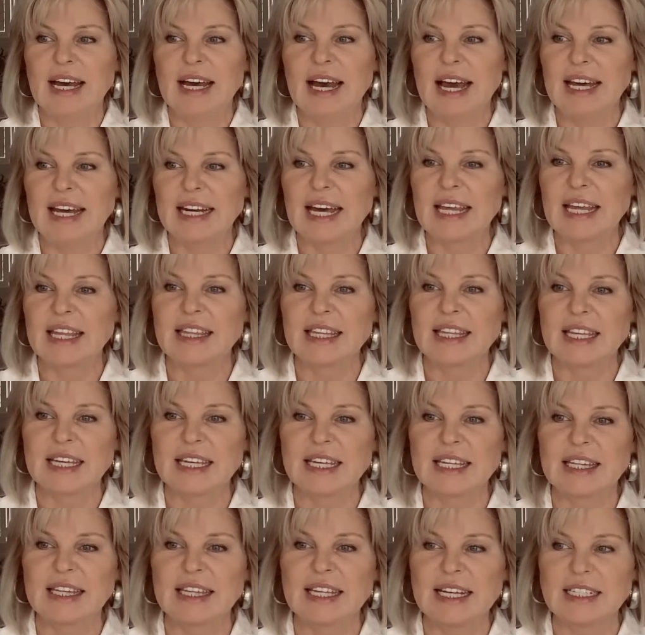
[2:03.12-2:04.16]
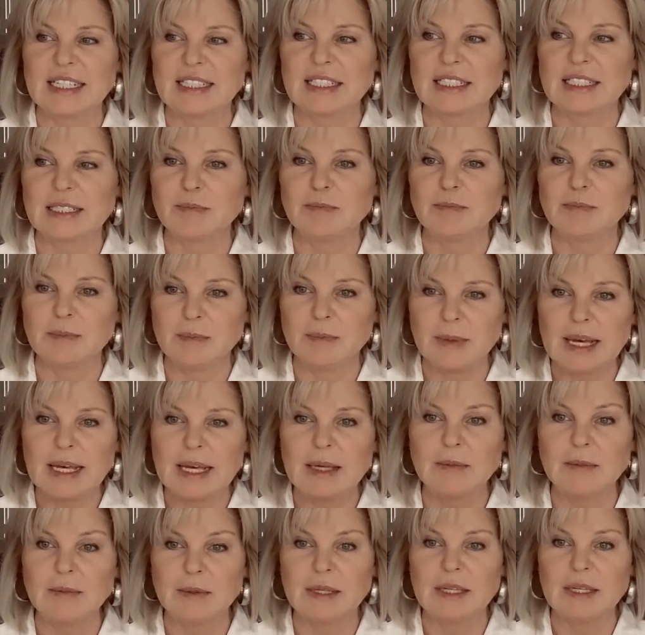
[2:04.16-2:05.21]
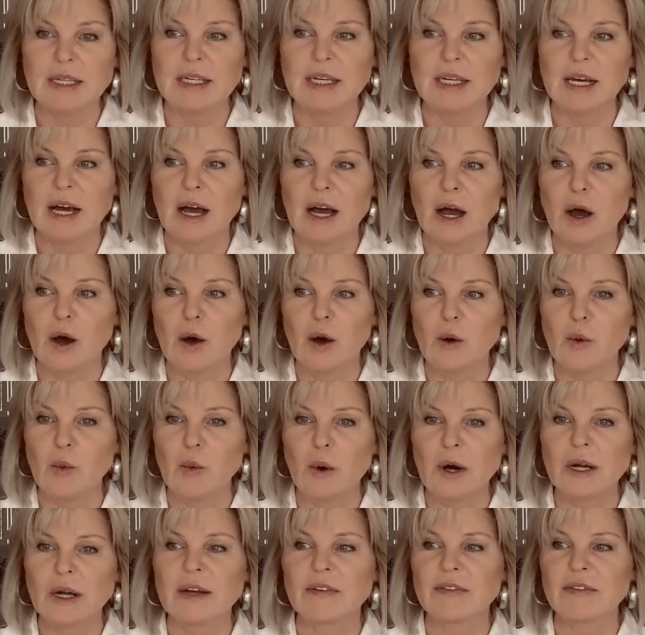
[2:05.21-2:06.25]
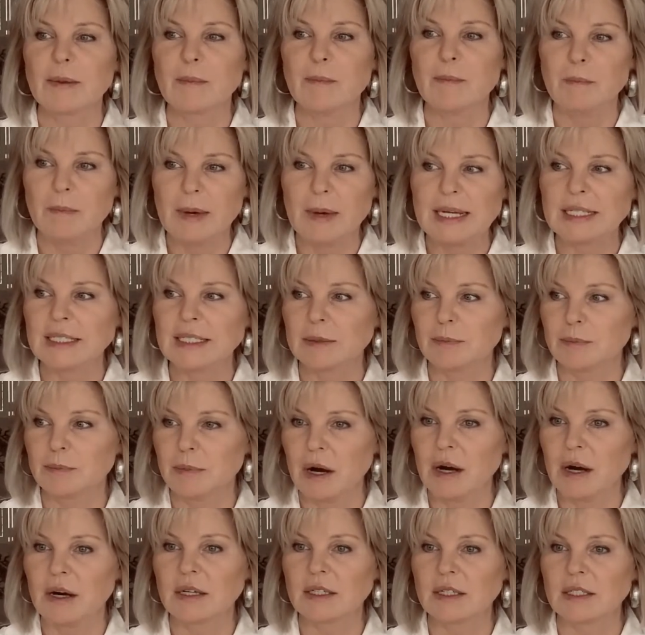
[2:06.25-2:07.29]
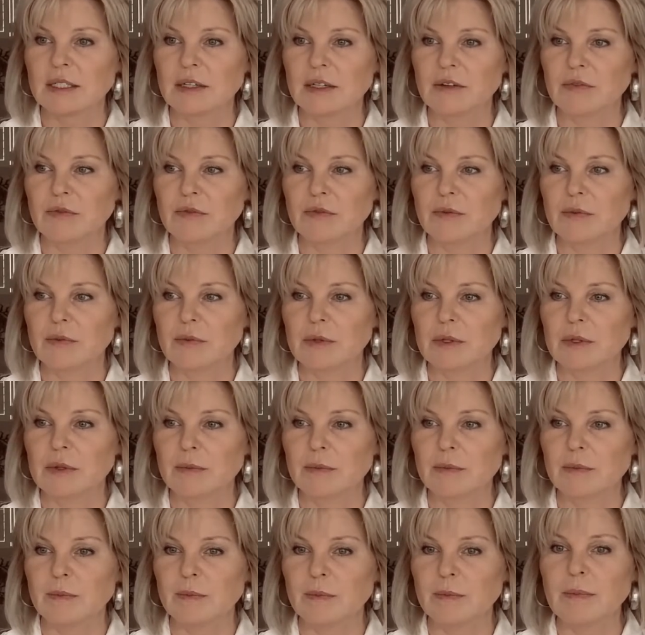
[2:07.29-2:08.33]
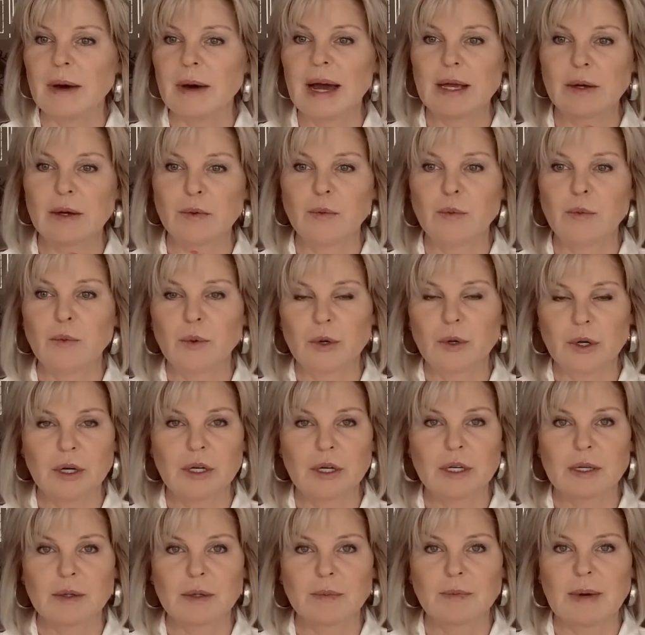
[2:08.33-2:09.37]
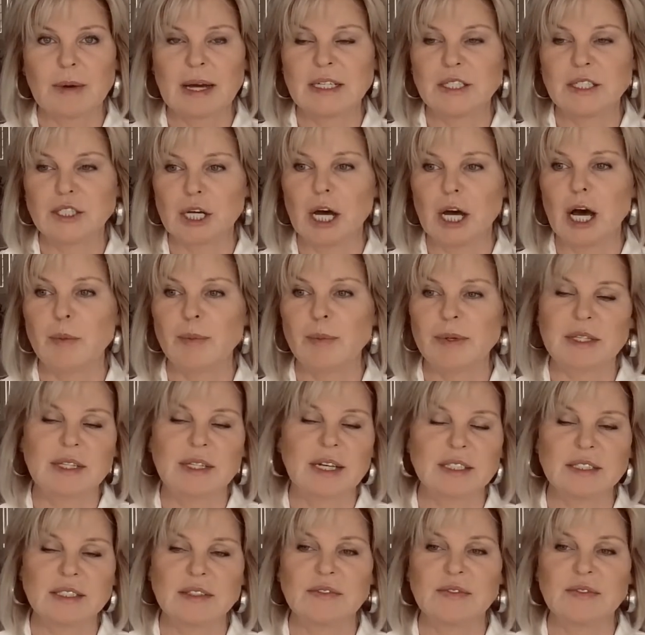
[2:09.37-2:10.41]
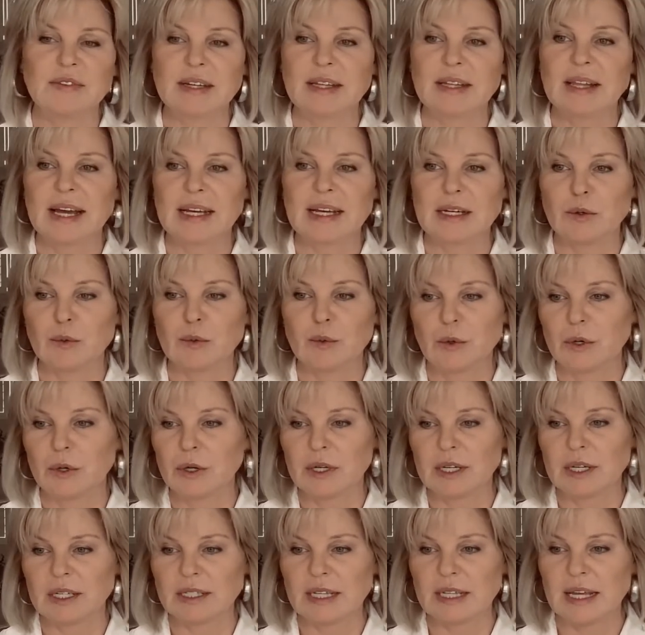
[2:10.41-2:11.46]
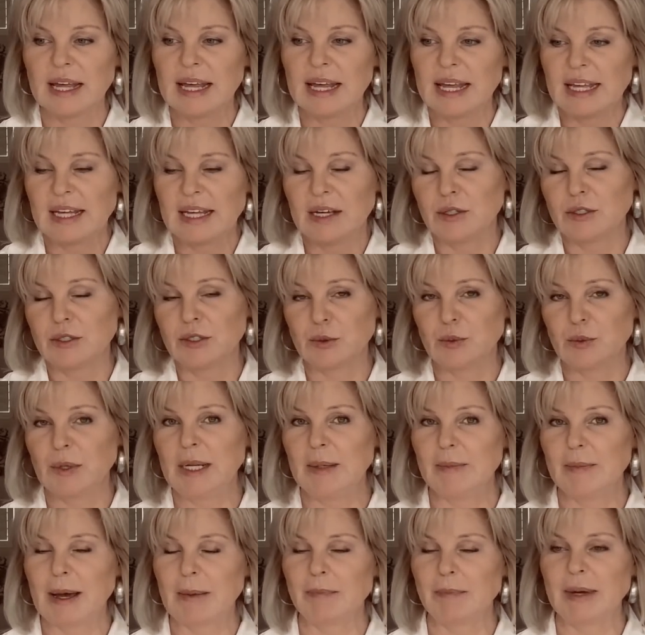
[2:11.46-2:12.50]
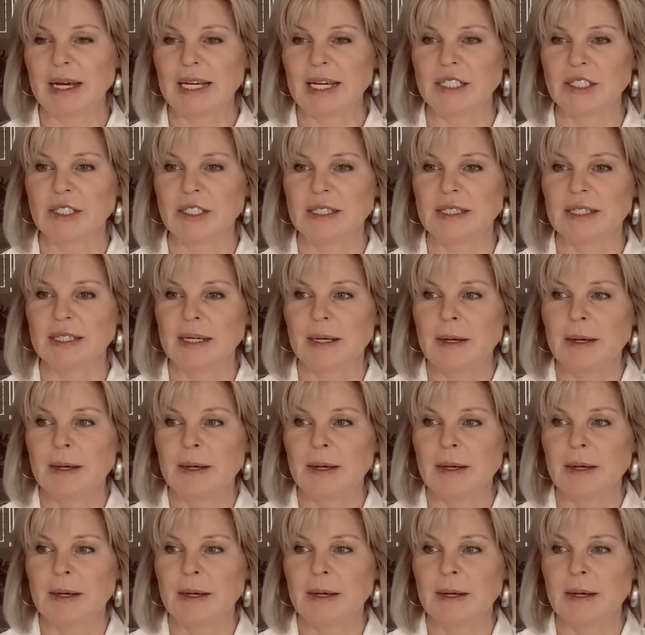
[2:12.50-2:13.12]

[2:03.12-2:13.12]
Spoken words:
and I think that's maybe one of the best parts of my work, my job. It doesn't feel like a work, it's really my passion.